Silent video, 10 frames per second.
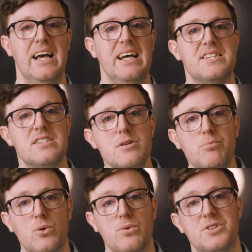It's
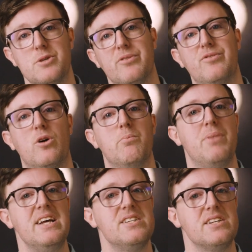simple to perform
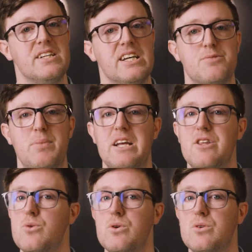basic
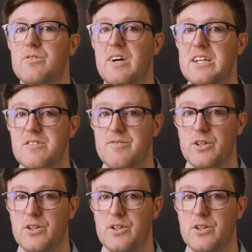DSP through to advanced